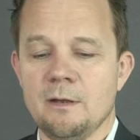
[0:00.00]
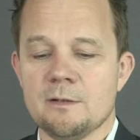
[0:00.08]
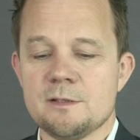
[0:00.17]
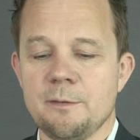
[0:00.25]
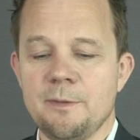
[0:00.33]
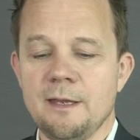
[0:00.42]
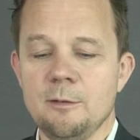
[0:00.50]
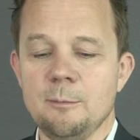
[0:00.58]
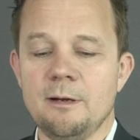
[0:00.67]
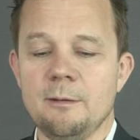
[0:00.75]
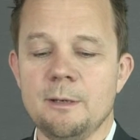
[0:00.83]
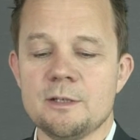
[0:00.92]
So thank you
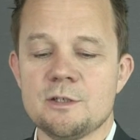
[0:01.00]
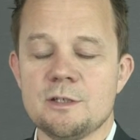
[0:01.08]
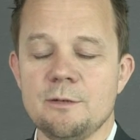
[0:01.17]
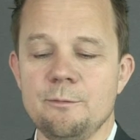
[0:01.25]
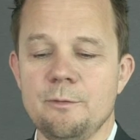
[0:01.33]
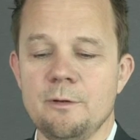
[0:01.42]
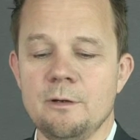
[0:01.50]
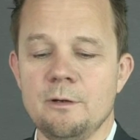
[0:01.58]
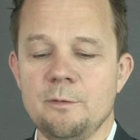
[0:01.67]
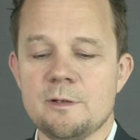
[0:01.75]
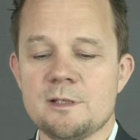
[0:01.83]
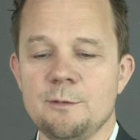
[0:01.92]
very much,
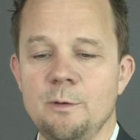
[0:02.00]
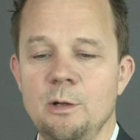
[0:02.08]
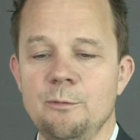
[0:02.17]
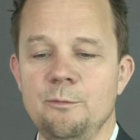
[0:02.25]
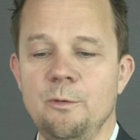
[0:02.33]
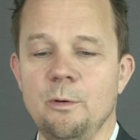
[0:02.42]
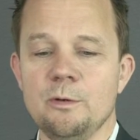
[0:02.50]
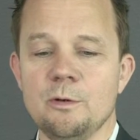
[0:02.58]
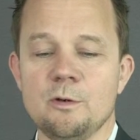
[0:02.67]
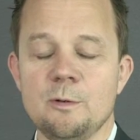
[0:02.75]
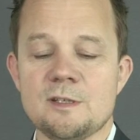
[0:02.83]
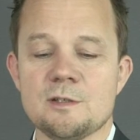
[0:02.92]
first of all, for your
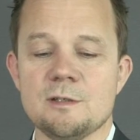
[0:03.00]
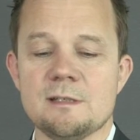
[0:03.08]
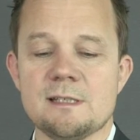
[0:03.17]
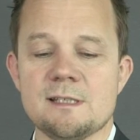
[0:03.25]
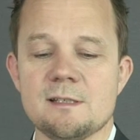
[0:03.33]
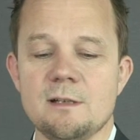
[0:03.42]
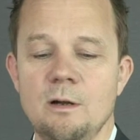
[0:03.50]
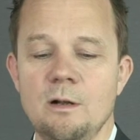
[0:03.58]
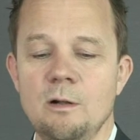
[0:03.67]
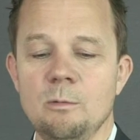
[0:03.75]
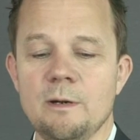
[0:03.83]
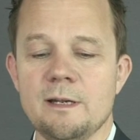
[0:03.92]
questions. It's
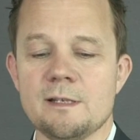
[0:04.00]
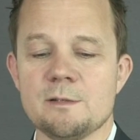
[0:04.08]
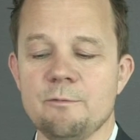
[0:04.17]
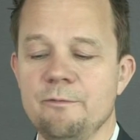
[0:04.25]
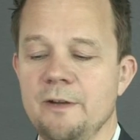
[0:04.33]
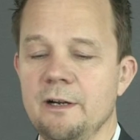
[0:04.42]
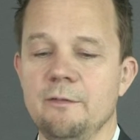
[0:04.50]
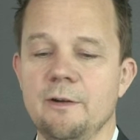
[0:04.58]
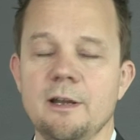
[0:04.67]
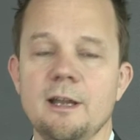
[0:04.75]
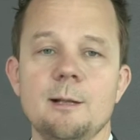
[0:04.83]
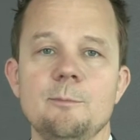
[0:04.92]
always very,
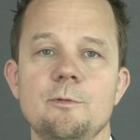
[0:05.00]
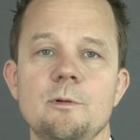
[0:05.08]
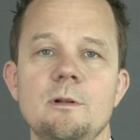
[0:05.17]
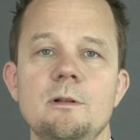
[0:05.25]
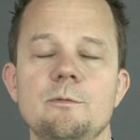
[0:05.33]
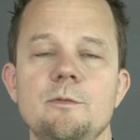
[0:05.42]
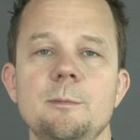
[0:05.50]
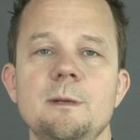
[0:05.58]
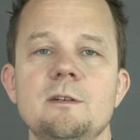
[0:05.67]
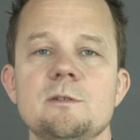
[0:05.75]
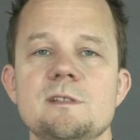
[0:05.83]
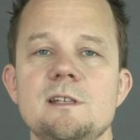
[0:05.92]
very helpful for
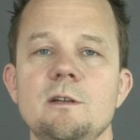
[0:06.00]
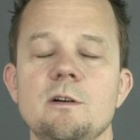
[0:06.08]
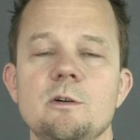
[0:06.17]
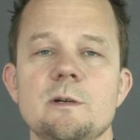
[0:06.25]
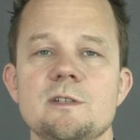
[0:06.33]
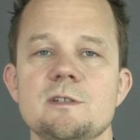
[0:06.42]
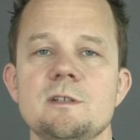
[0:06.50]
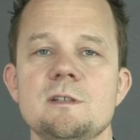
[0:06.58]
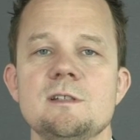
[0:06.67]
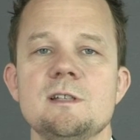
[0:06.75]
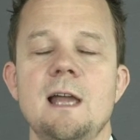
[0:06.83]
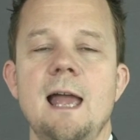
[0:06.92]
me to see your
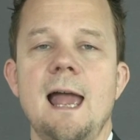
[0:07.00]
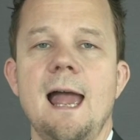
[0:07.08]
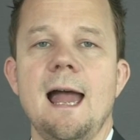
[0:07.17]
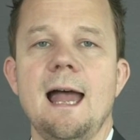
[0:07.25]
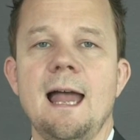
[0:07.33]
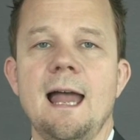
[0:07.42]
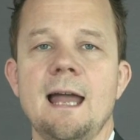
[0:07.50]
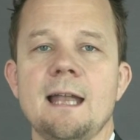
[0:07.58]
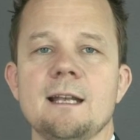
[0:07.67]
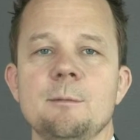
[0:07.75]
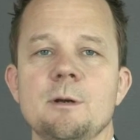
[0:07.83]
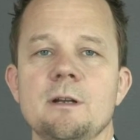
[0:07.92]
questions.
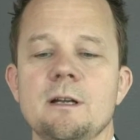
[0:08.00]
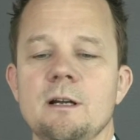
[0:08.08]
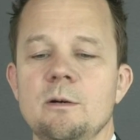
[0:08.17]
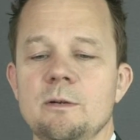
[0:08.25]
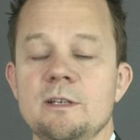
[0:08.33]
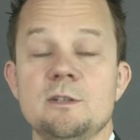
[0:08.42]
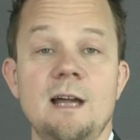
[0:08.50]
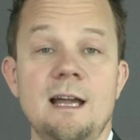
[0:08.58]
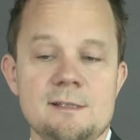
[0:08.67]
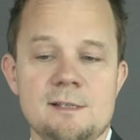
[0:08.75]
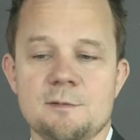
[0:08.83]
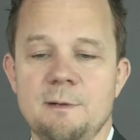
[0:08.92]
And I'm going to go into
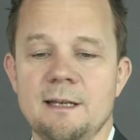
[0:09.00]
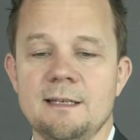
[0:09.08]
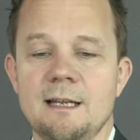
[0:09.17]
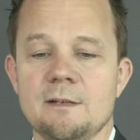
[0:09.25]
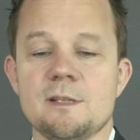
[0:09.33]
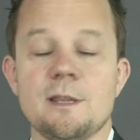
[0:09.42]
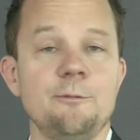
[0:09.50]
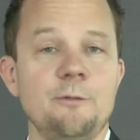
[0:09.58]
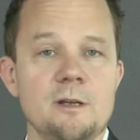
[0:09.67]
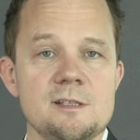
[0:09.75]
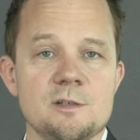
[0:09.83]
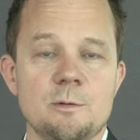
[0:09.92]
answers right now. So the
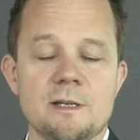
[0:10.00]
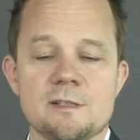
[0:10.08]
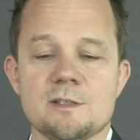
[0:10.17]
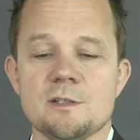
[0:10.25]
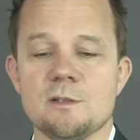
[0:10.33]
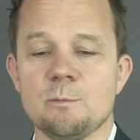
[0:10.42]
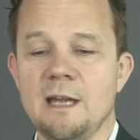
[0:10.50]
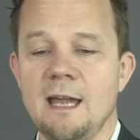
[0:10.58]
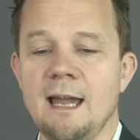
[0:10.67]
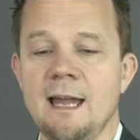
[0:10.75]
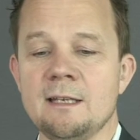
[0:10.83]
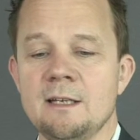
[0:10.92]
first question we
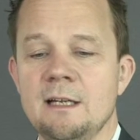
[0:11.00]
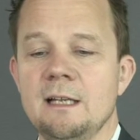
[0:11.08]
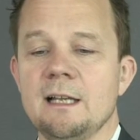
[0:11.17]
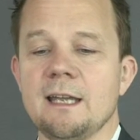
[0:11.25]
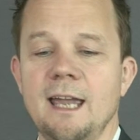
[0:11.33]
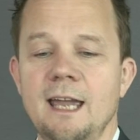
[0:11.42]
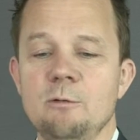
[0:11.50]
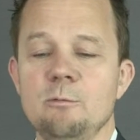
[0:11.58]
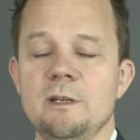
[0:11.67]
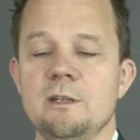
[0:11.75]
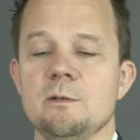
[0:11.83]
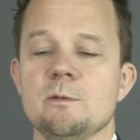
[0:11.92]
had, can
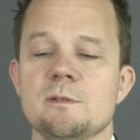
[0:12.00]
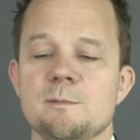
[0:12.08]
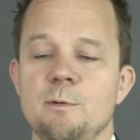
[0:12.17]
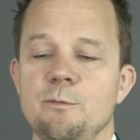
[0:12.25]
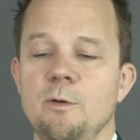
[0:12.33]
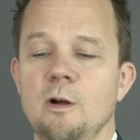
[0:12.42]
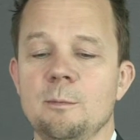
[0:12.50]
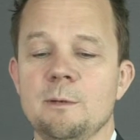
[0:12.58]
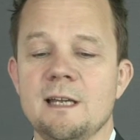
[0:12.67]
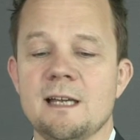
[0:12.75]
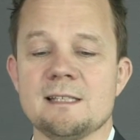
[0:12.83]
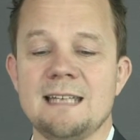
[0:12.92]
we use
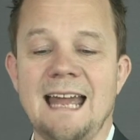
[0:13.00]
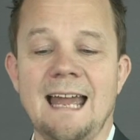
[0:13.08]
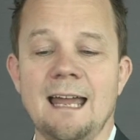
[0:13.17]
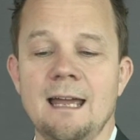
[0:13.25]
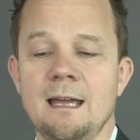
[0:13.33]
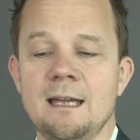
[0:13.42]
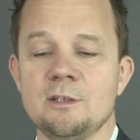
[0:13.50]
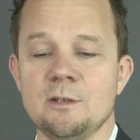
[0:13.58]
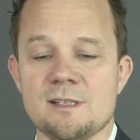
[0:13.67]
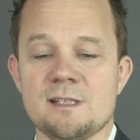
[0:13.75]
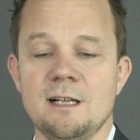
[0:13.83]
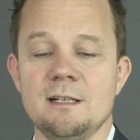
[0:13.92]
Performly as an
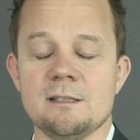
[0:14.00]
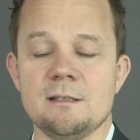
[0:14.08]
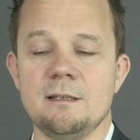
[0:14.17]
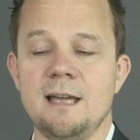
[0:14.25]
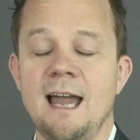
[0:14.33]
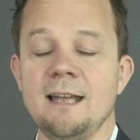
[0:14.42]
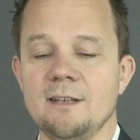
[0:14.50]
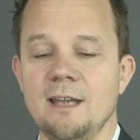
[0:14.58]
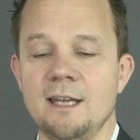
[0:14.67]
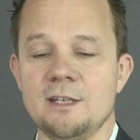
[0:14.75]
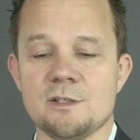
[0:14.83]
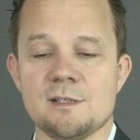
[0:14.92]
ad
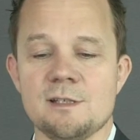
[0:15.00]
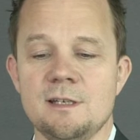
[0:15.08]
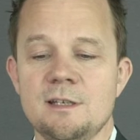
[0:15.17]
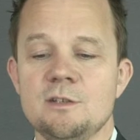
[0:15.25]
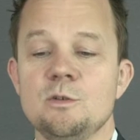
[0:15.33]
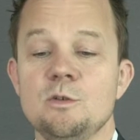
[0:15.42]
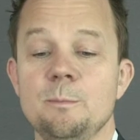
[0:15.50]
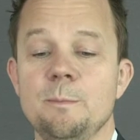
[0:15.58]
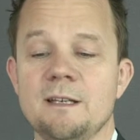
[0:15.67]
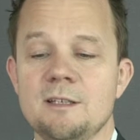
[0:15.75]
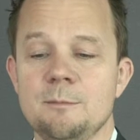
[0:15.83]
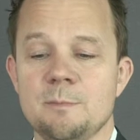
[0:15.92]
agency to do
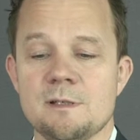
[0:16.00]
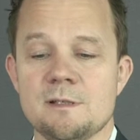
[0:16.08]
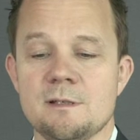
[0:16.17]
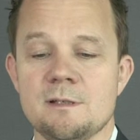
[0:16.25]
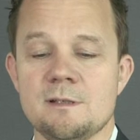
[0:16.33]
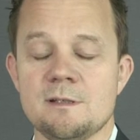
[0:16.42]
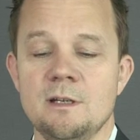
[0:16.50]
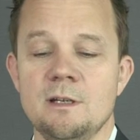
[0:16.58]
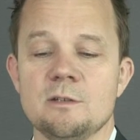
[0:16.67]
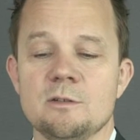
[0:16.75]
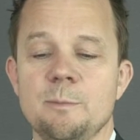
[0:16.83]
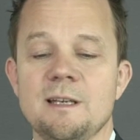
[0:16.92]
better business,
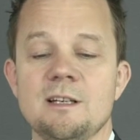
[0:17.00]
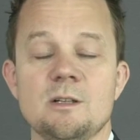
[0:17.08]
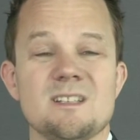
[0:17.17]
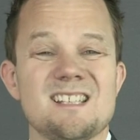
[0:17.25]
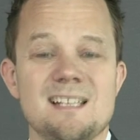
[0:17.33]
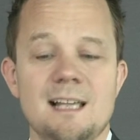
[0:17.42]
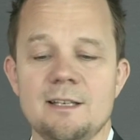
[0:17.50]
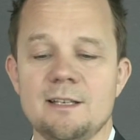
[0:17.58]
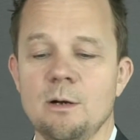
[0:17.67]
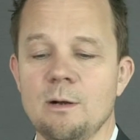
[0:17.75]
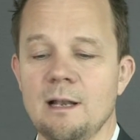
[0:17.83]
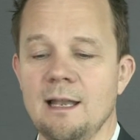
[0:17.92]
to better consult
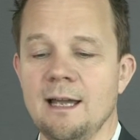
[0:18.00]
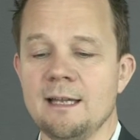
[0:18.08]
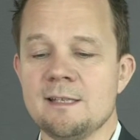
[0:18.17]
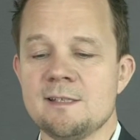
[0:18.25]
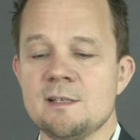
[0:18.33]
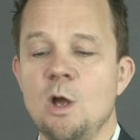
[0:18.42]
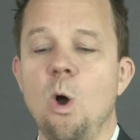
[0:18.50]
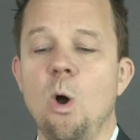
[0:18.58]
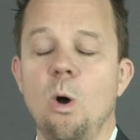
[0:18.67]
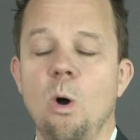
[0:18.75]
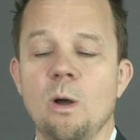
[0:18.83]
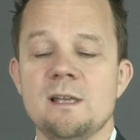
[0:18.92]
our clients,
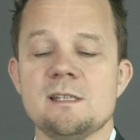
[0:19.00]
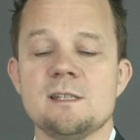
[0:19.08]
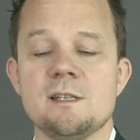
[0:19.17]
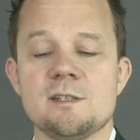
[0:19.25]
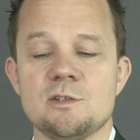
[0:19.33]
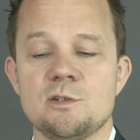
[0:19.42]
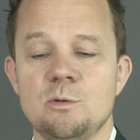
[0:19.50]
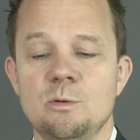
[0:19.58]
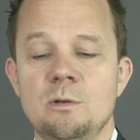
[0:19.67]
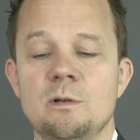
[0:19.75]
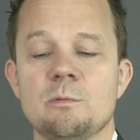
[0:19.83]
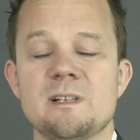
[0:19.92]
or is this
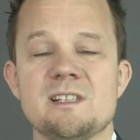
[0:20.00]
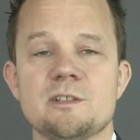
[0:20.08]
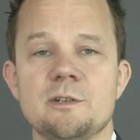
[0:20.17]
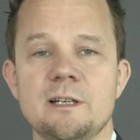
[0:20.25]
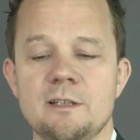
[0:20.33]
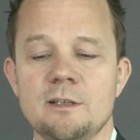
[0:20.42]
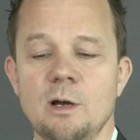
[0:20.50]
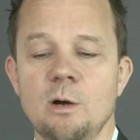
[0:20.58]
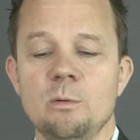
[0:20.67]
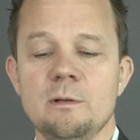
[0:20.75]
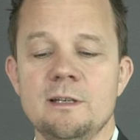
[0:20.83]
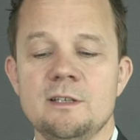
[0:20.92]
tool restricted
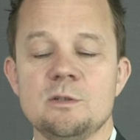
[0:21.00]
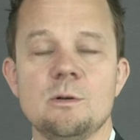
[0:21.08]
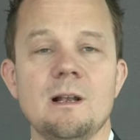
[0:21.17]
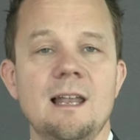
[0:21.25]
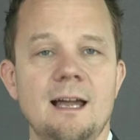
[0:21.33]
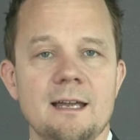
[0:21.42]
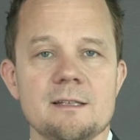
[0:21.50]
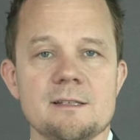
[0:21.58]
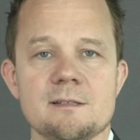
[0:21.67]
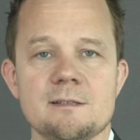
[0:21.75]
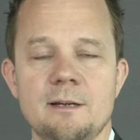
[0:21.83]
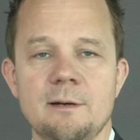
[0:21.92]
only to
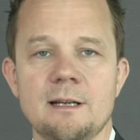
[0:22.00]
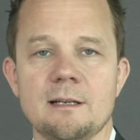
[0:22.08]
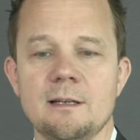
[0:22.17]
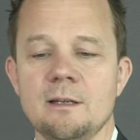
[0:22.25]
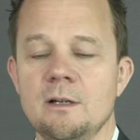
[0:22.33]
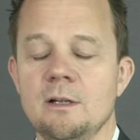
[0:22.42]
clients directly?